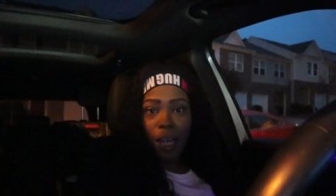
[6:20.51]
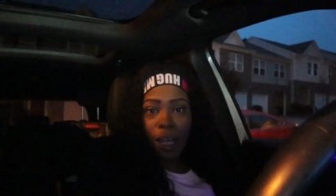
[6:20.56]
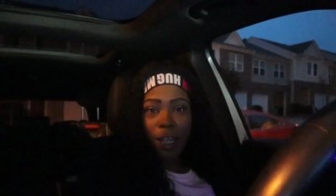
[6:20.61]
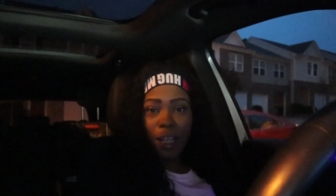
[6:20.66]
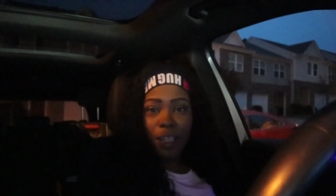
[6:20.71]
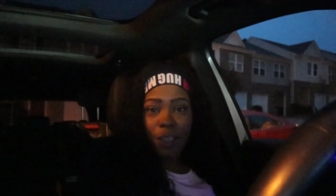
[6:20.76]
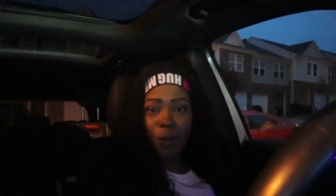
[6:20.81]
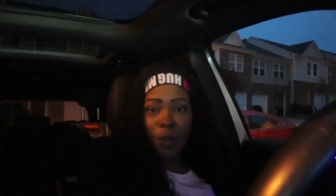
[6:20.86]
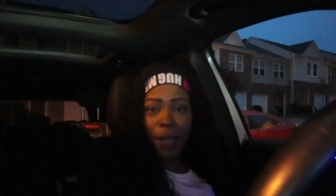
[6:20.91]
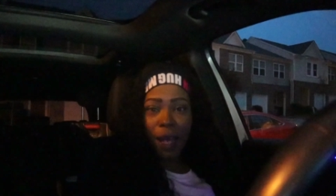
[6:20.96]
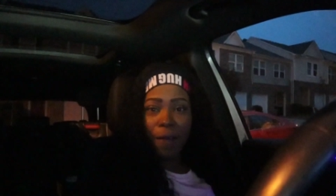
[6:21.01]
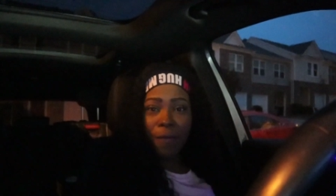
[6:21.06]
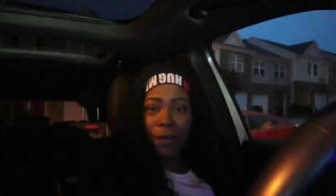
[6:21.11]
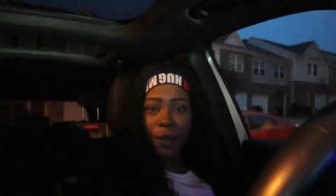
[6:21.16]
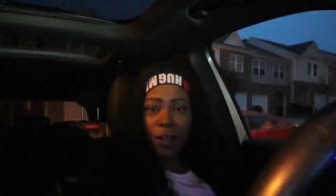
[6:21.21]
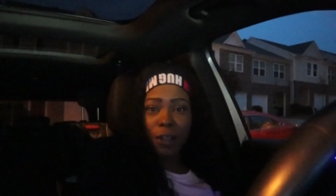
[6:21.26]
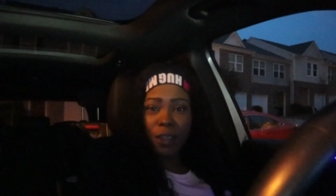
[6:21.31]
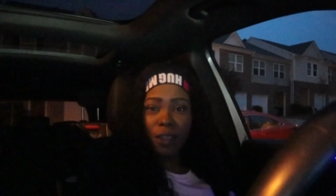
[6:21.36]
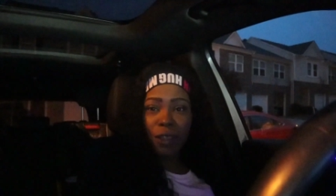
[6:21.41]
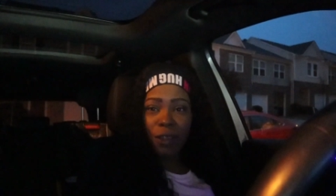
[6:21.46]
Because when I
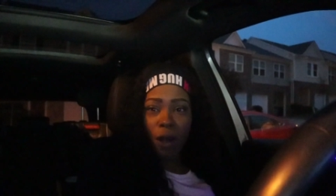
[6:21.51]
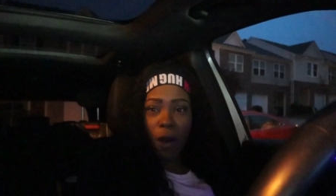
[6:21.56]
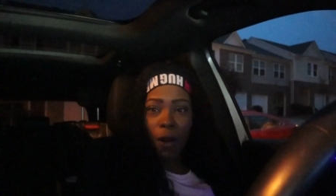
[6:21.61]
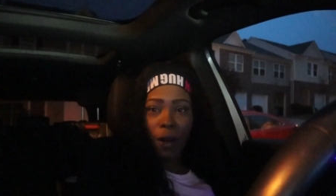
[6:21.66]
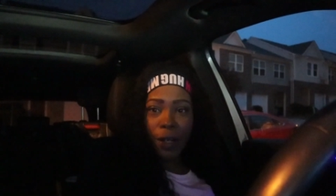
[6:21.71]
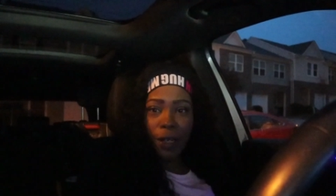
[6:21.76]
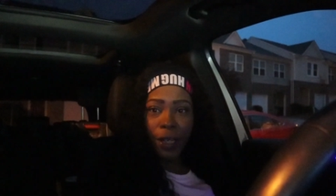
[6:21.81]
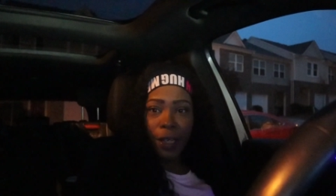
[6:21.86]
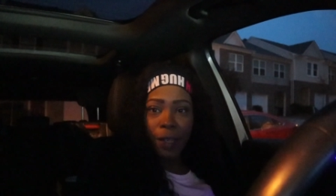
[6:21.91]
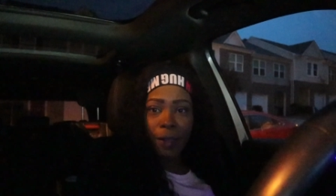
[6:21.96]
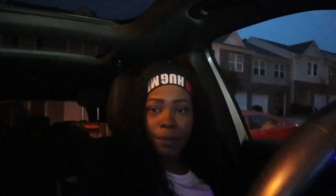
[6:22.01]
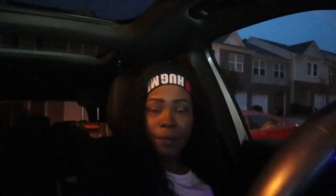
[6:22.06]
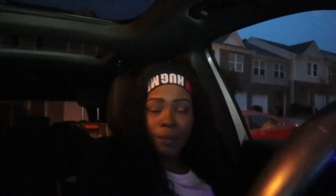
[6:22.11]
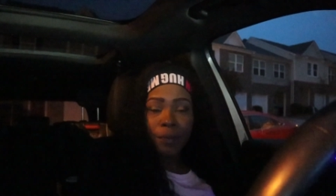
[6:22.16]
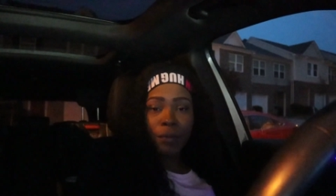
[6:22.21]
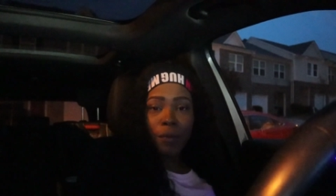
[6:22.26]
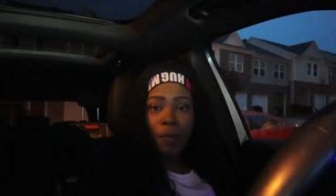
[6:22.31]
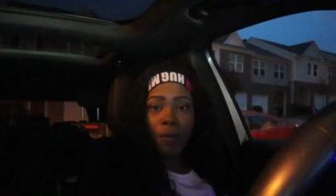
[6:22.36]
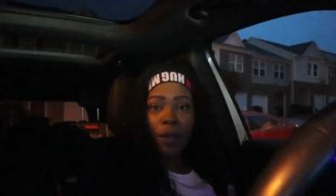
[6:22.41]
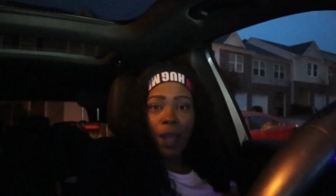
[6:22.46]
first started,
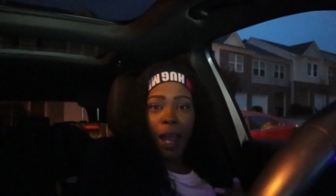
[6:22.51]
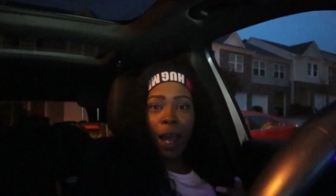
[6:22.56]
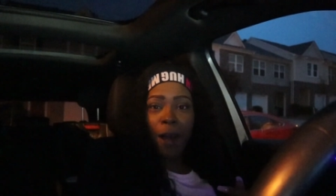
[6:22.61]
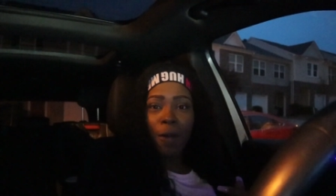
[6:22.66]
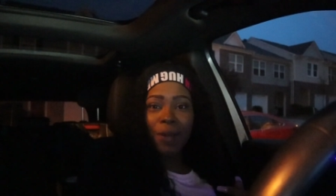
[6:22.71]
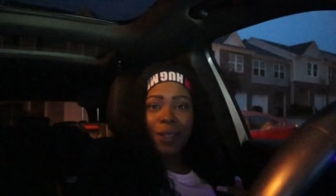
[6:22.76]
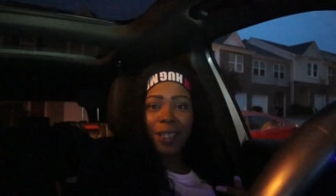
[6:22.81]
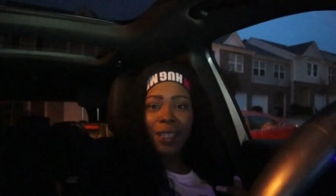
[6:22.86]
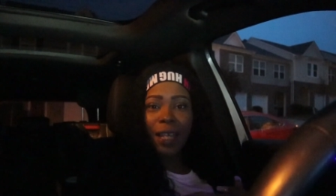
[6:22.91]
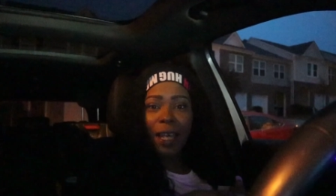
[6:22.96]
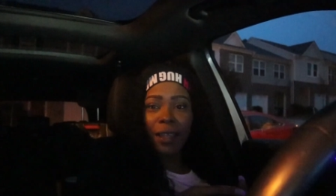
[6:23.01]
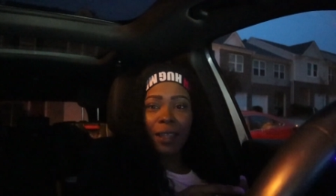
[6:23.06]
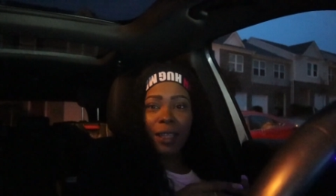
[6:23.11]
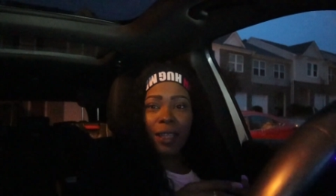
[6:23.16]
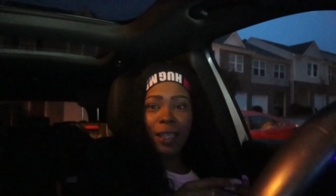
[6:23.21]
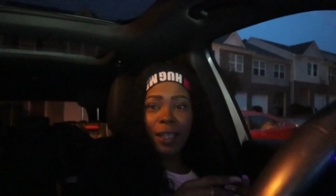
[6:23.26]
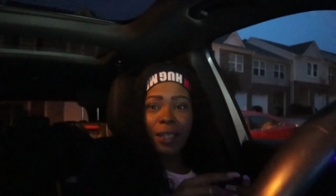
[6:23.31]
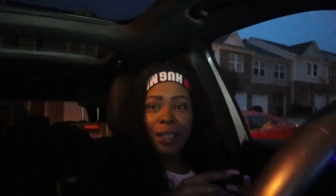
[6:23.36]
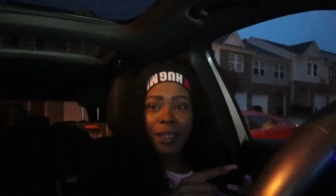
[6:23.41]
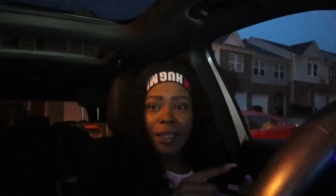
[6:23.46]
I was
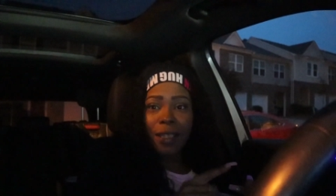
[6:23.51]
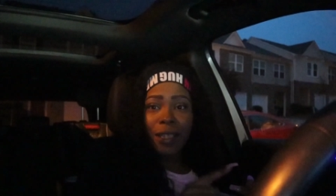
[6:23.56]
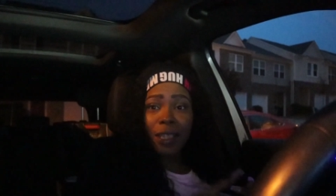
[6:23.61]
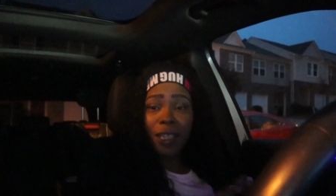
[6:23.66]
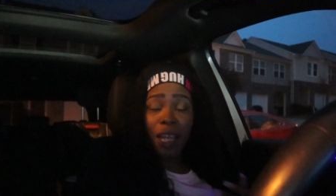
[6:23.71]
selling